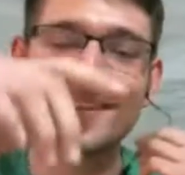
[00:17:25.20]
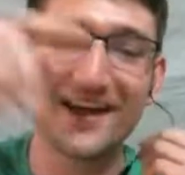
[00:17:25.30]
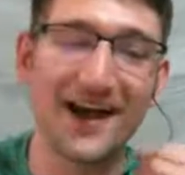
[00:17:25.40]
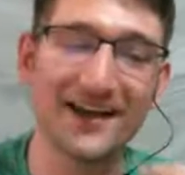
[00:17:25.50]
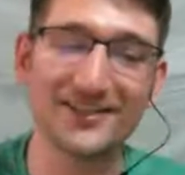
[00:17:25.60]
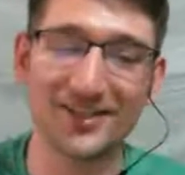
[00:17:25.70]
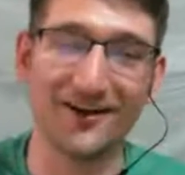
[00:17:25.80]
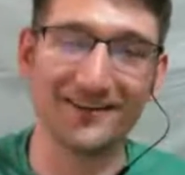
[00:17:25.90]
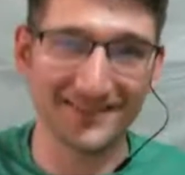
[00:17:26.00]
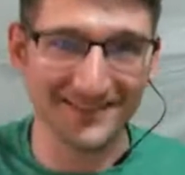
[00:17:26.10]
the eye
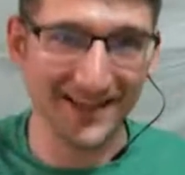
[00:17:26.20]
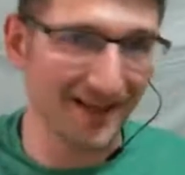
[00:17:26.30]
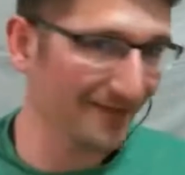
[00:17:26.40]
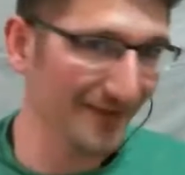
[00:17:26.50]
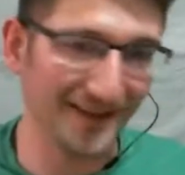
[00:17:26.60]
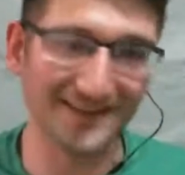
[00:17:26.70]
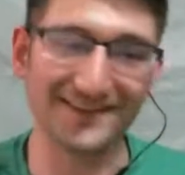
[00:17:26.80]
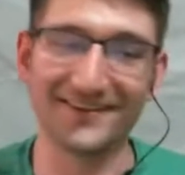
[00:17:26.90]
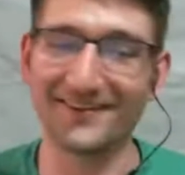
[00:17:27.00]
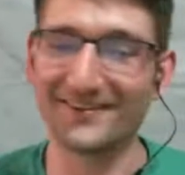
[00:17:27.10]
chart at the
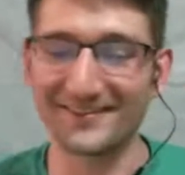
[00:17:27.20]
DMV.